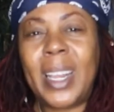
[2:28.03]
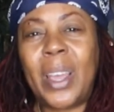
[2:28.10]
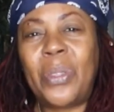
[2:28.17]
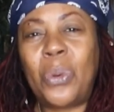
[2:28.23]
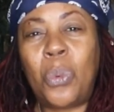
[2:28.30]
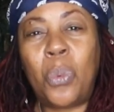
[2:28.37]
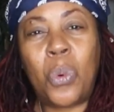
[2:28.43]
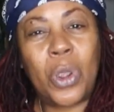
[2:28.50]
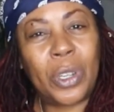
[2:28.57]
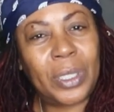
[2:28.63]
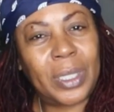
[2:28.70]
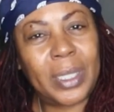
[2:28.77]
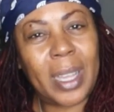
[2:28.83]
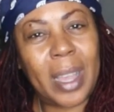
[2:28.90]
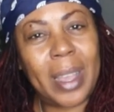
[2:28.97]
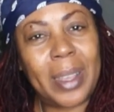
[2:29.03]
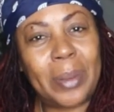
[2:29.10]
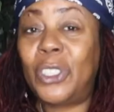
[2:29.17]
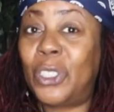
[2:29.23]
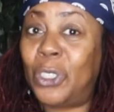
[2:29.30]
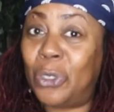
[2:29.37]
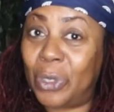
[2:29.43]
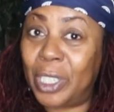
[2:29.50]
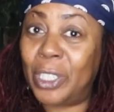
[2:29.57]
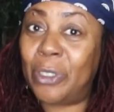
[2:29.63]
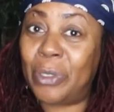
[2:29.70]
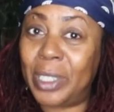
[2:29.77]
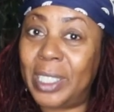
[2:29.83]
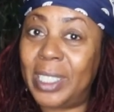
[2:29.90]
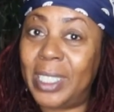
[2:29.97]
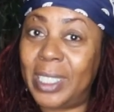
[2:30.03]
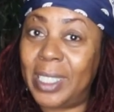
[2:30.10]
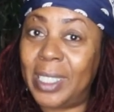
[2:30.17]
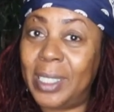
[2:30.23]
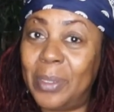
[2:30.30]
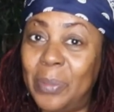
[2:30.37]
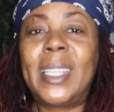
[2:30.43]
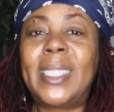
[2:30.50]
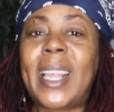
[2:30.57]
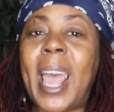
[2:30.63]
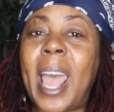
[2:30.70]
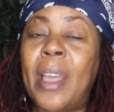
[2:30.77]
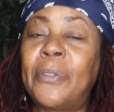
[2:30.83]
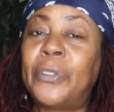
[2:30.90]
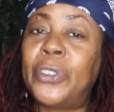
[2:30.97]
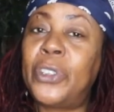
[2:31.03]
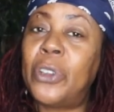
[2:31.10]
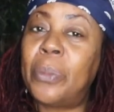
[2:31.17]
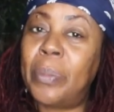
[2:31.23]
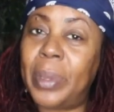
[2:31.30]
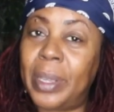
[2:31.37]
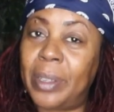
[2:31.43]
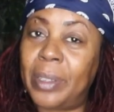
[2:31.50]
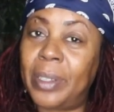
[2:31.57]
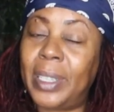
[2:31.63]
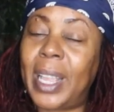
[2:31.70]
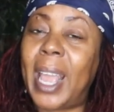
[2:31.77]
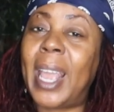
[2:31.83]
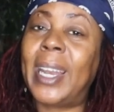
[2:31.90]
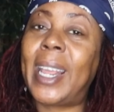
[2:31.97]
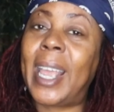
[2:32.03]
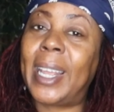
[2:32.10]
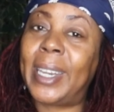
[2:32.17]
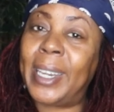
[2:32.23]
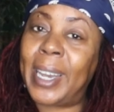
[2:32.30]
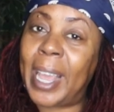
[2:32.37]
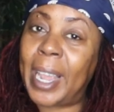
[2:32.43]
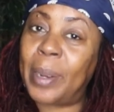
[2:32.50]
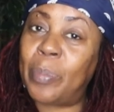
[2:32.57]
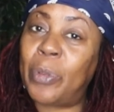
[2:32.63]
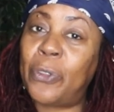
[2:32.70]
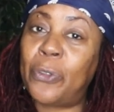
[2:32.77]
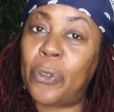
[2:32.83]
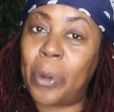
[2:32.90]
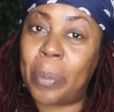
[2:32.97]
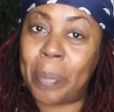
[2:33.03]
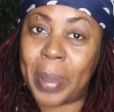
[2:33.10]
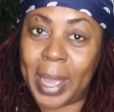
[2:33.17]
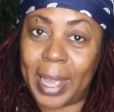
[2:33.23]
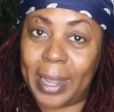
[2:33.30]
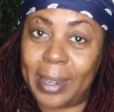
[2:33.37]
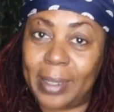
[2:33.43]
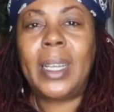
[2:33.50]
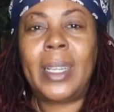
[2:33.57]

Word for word: Now, the worst time to drink green tea is after your meal and at night before bed.